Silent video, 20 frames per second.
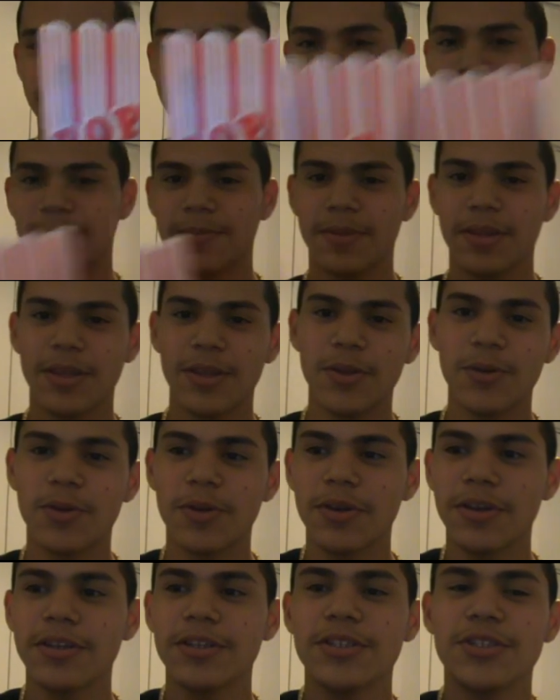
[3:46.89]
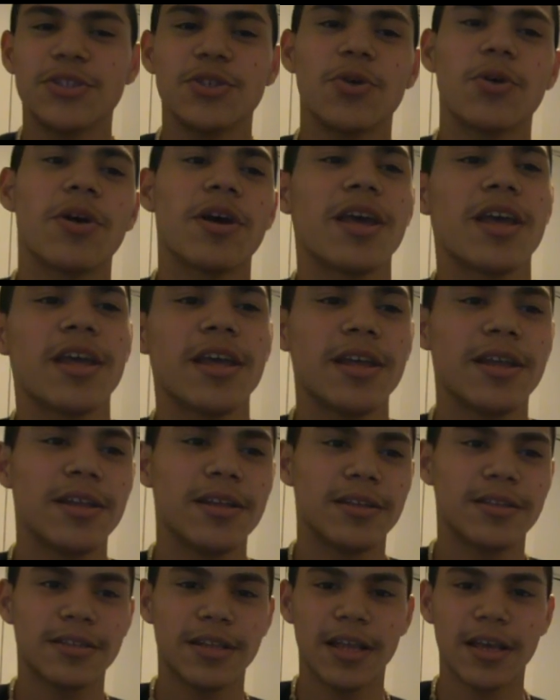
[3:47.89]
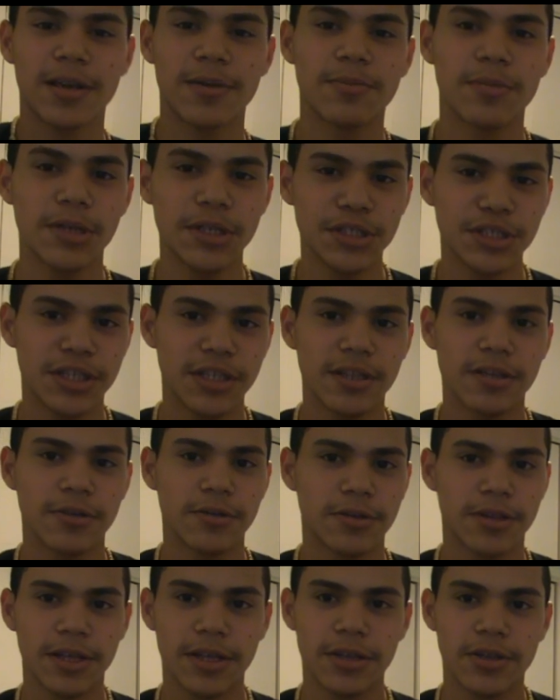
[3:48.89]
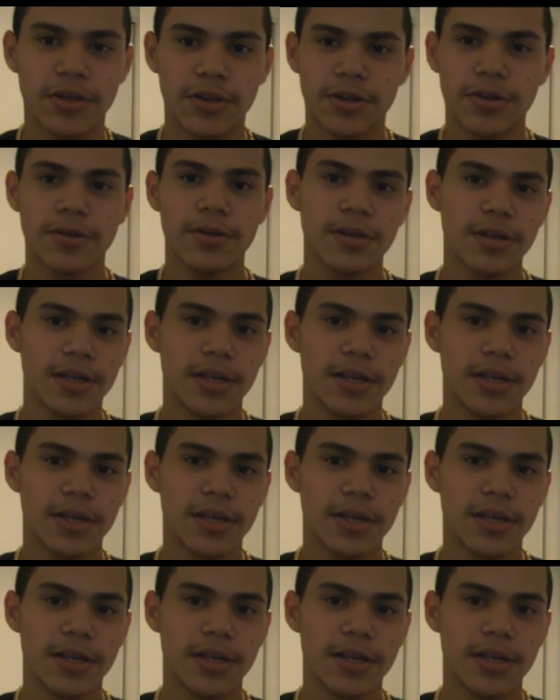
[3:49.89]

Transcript: Something you can enjoy. It's like a munchy little thing, you know?